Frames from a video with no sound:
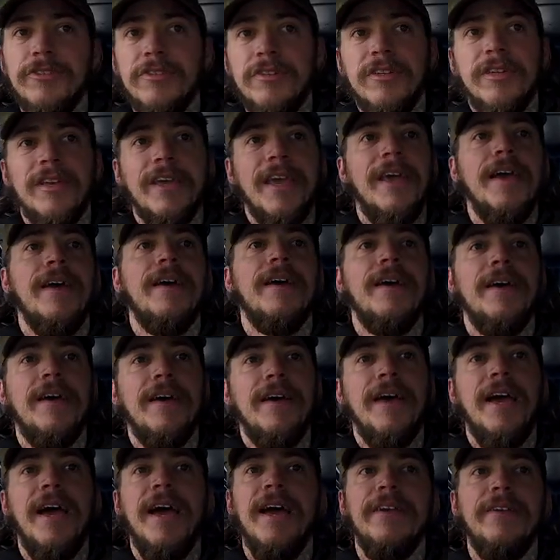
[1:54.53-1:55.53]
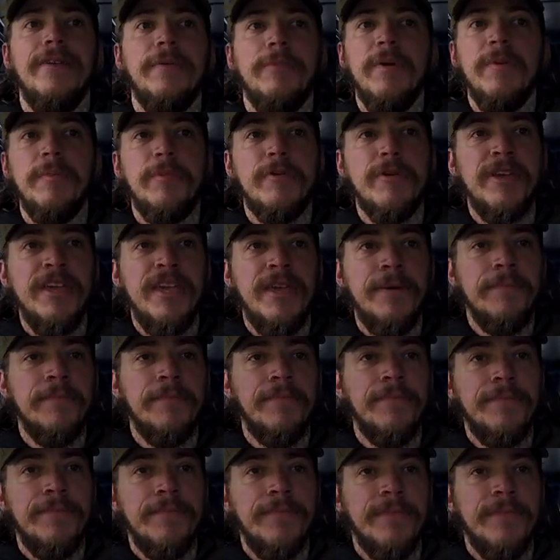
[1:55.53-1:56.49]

going to get handed with bream